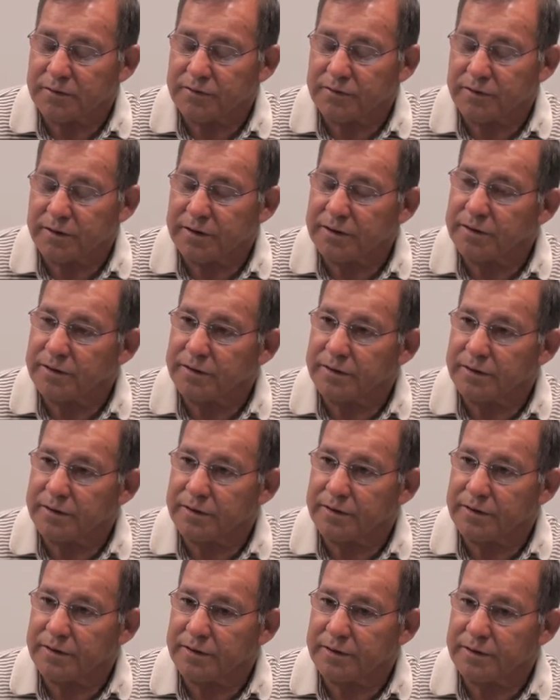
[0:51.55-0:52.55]
try to
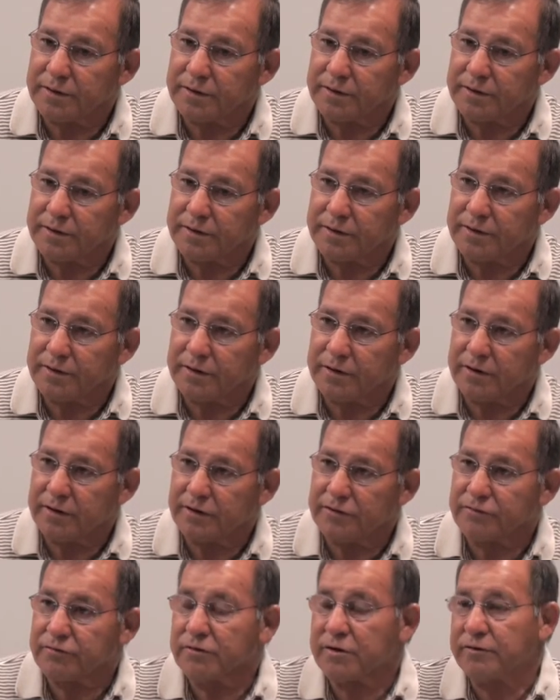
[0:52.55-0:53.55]
cut
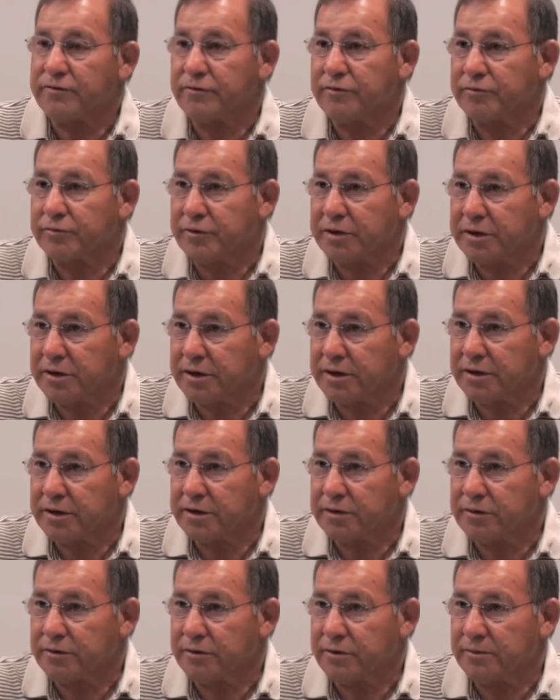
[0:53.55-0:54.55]
costs wherever we
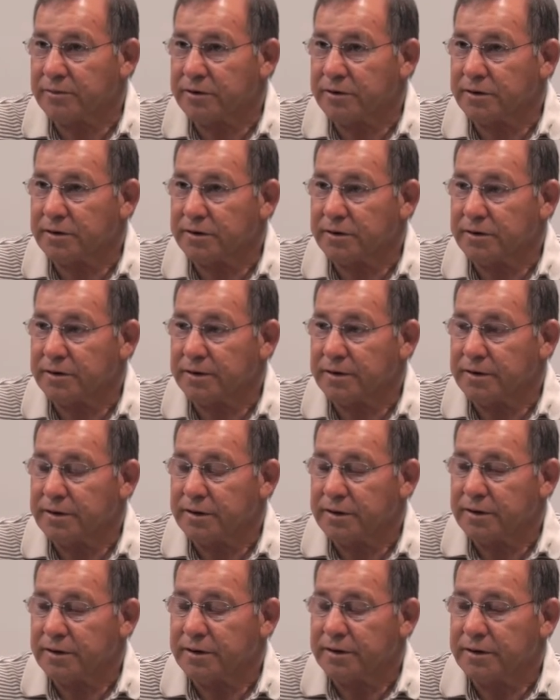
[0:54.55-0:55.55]
can,
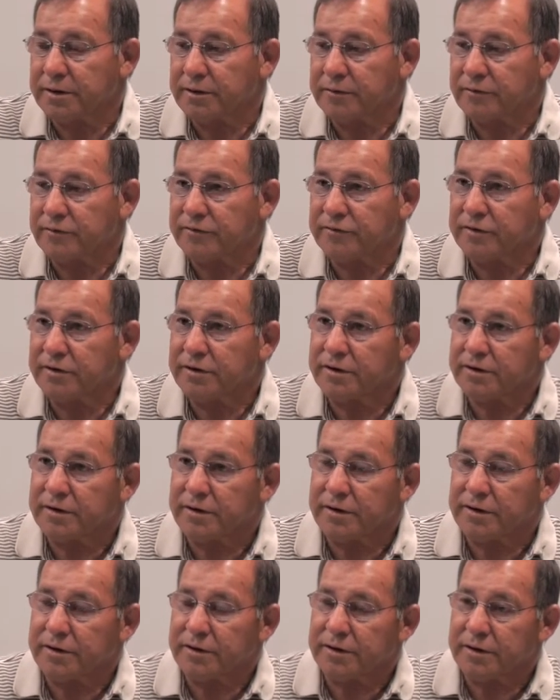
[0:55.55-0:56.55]
and once again,
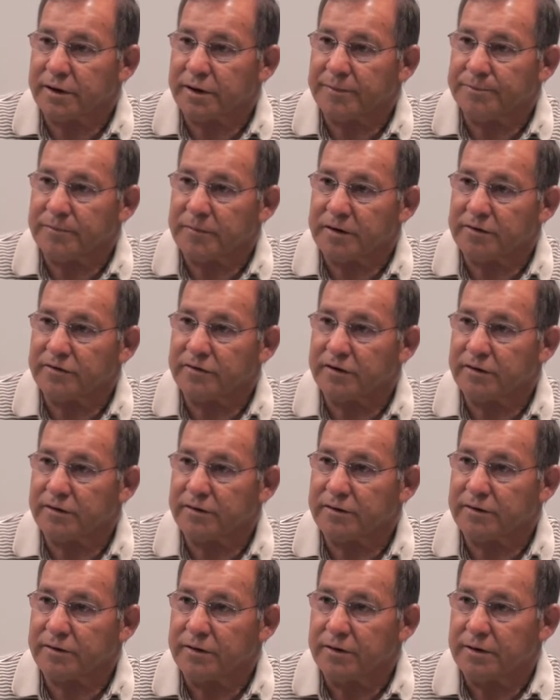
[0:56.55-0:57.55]
I'm not
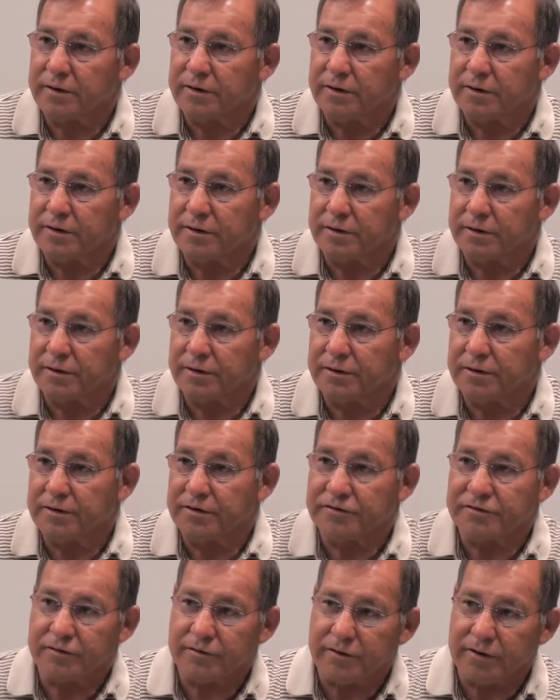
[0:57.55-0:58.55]
saying
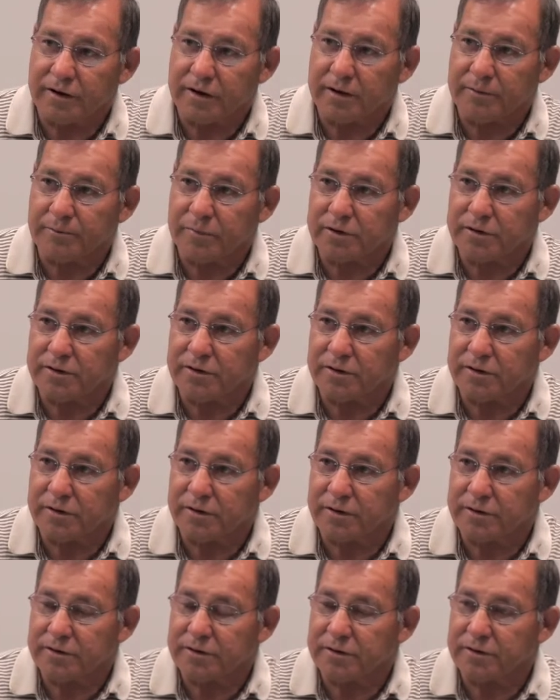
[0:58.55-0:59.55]
this or that, but
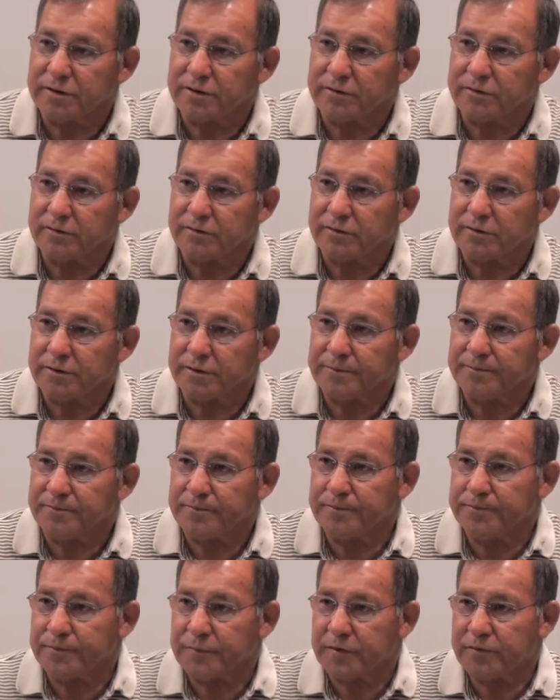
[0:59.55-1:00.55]
until,
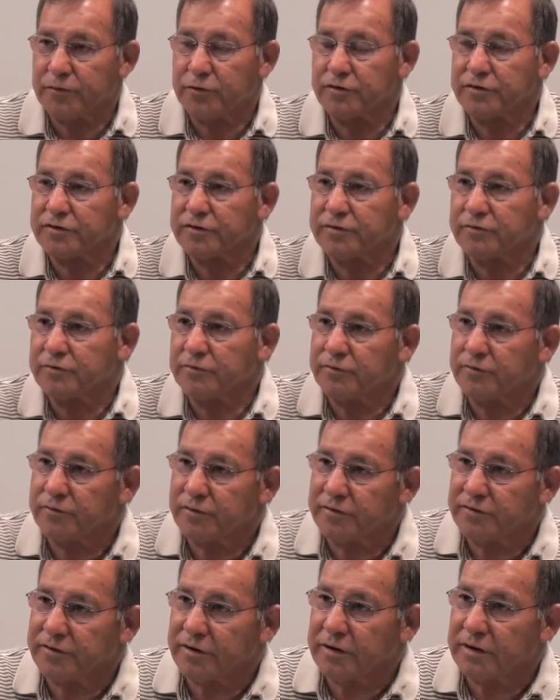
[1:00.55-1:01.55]
of course,
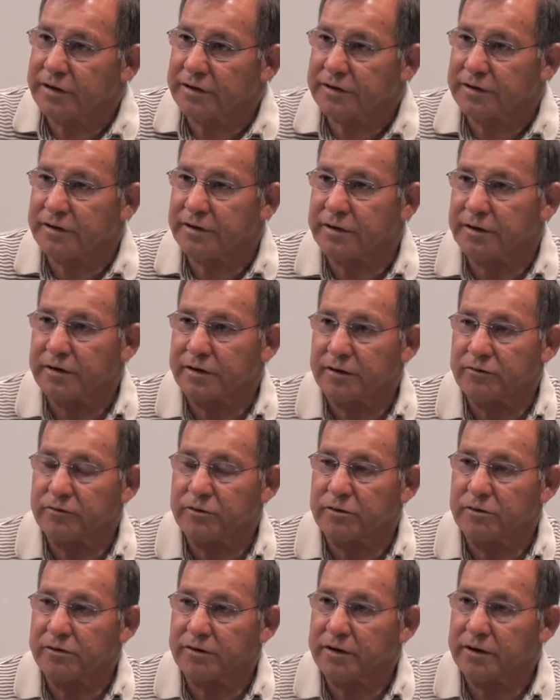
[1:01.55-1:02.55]
once elected, I
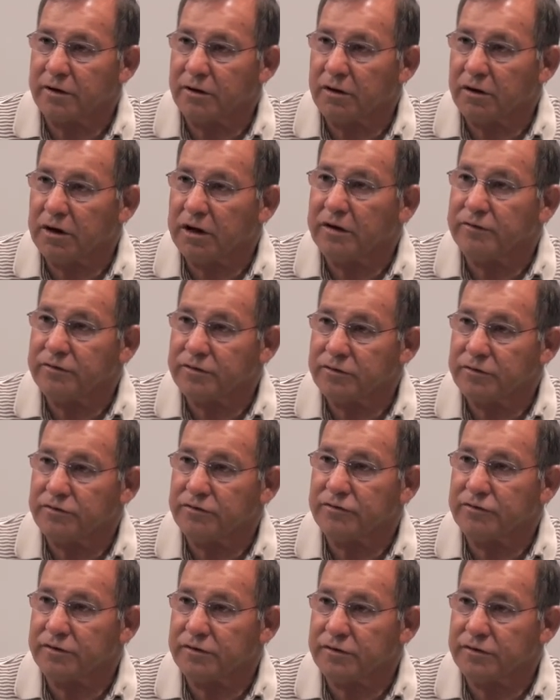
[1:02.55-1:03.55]
would look at all
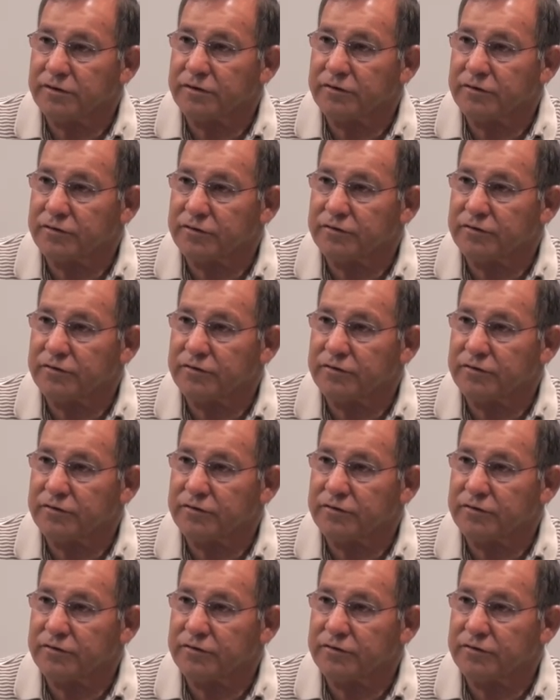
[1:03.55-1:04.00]
avenues to